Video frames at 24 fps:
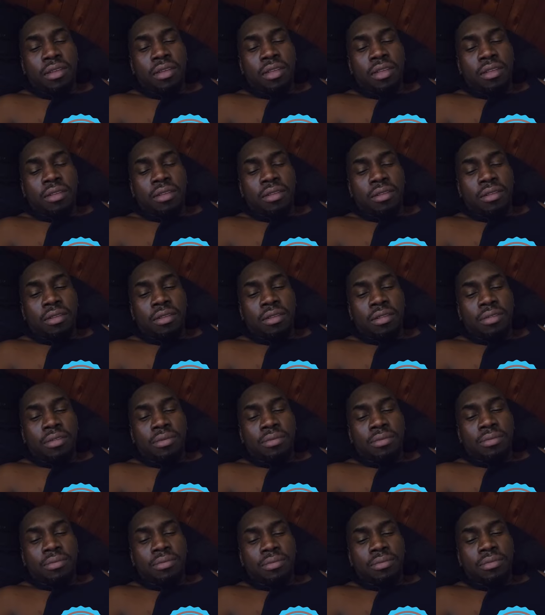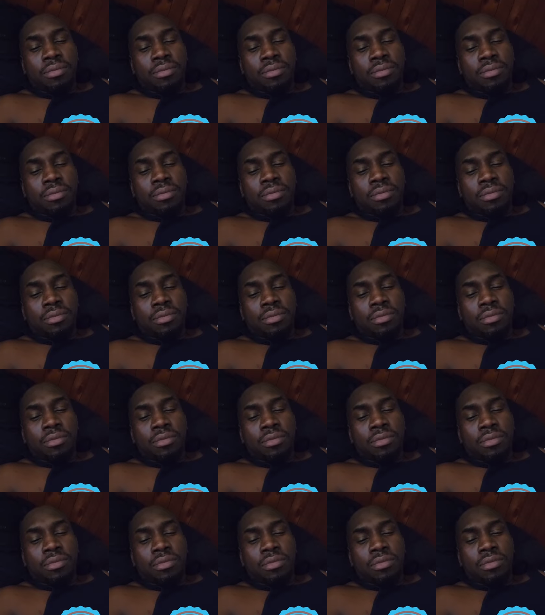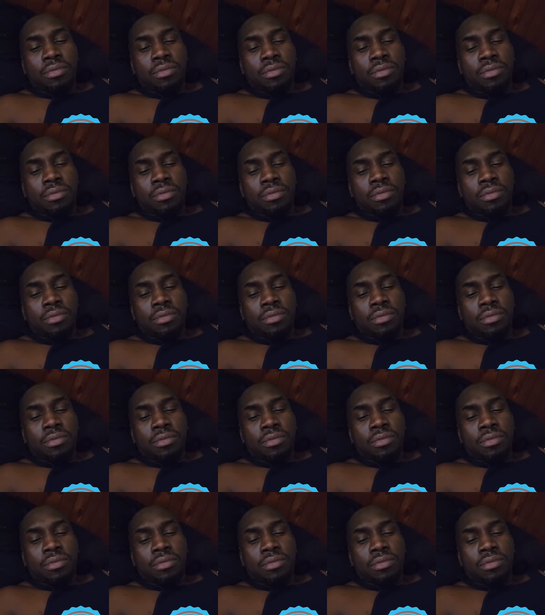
(no one is talking)